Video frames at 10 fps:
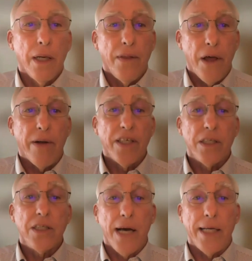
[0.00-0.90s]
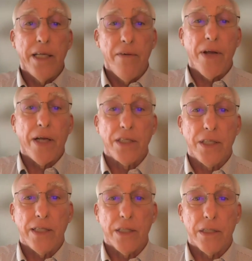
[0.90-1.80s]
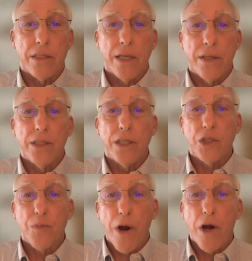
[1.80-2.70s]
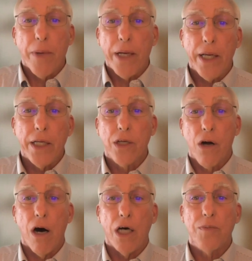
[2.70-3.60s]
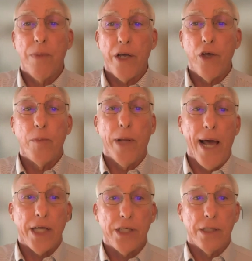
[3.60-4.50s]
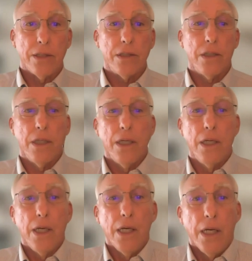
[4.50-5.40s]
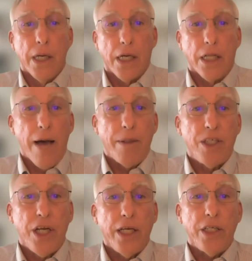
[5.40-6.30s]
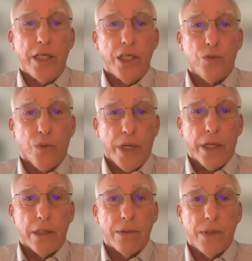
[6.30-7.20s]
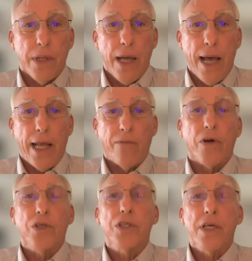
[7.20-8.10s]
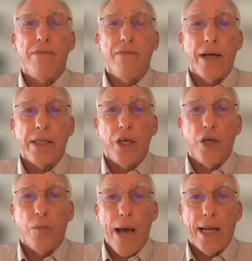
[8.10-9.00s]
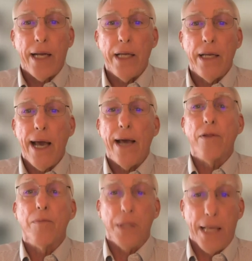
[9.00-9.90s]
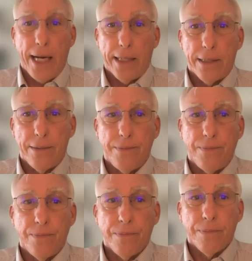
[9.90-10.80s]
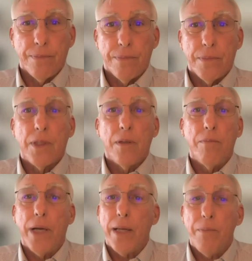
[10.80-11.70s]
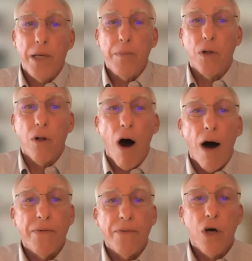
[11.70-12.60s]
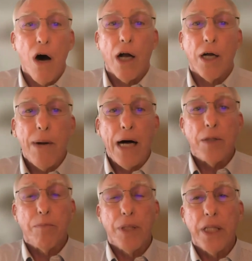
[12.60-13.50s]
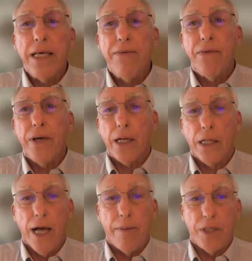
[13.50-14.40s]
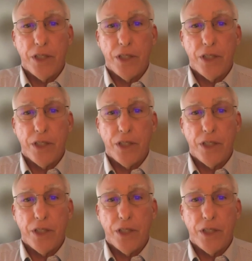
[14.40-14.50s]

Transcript: There is a scientific consensus that this experiment is caused by human actions. Climate change is real and adversely affecting humanity and the planet. Many people often talk about belief in climate